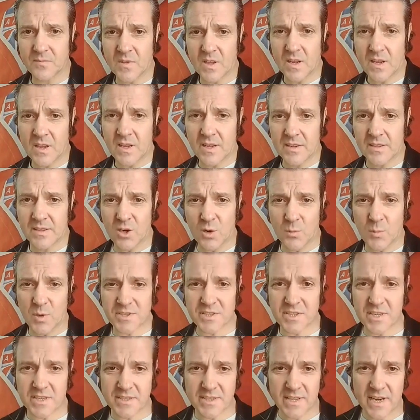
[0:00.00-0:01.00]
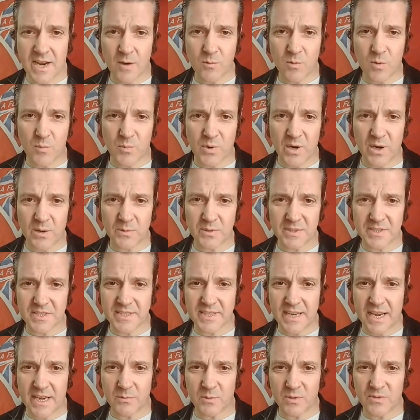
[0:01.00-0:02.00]
Gilbert says, I will proudly
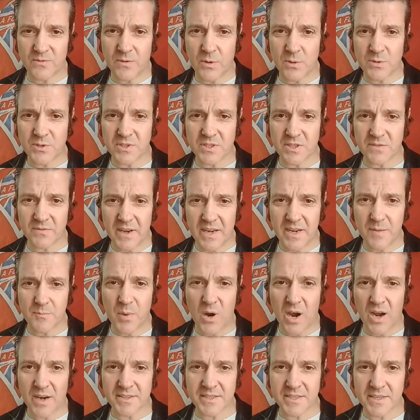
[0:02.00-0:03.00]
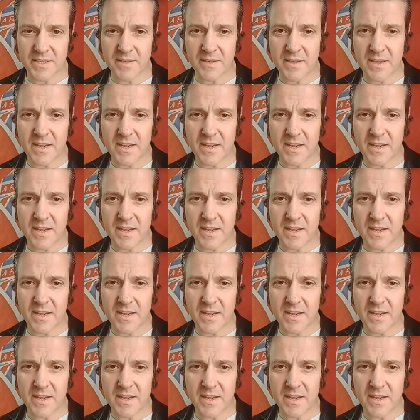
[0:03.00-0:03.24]
stand with voters of any party.